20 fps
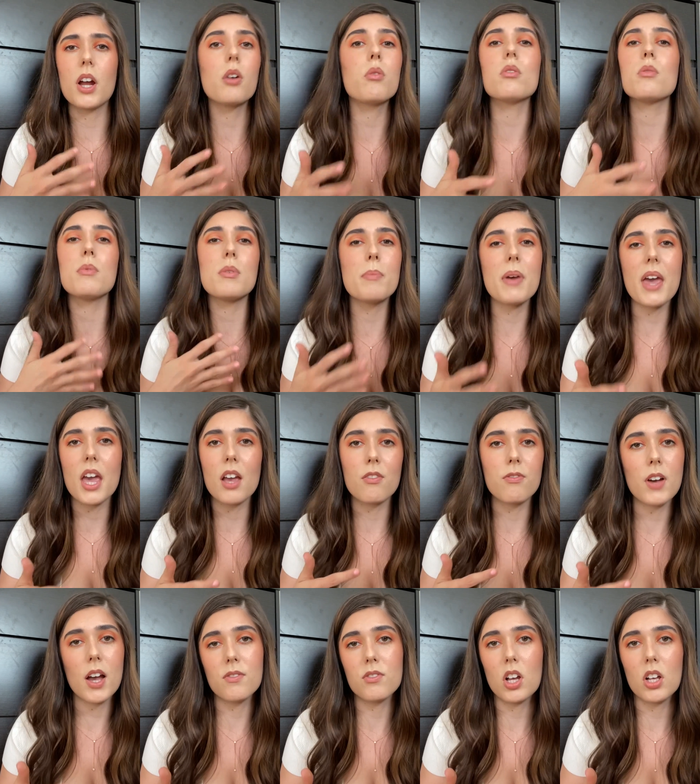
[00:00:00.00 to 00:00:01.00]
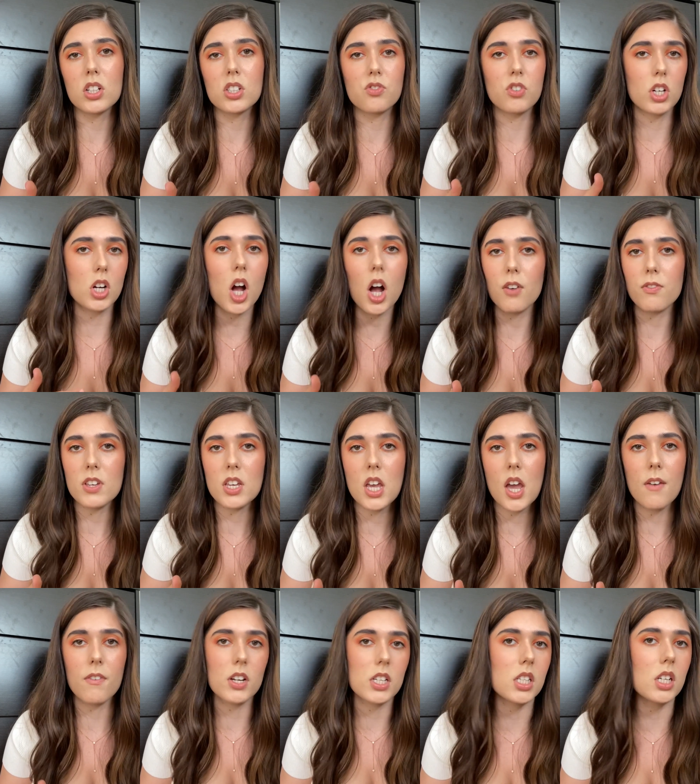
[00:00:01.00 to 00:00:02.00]
I don't want to be paying $5 for
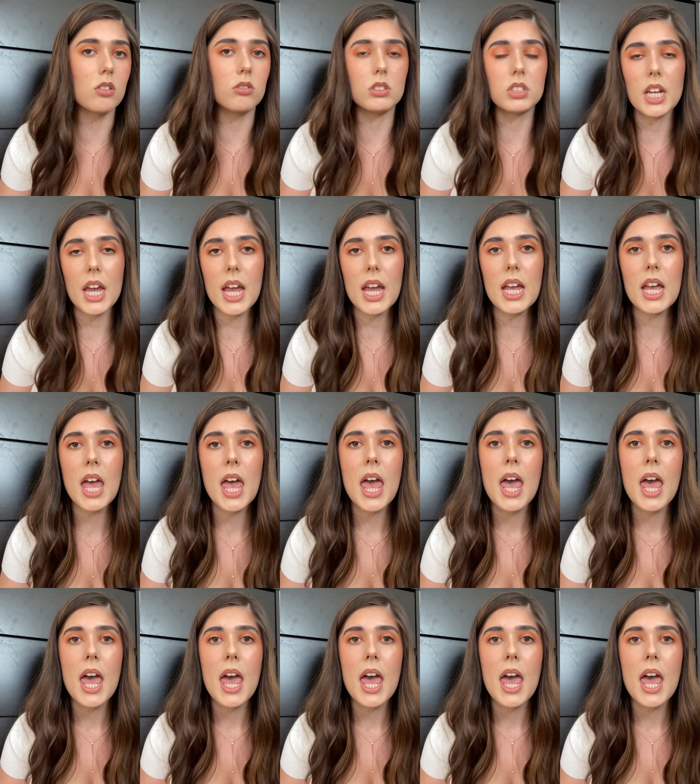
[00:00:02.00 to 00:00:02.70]
coffee every single day.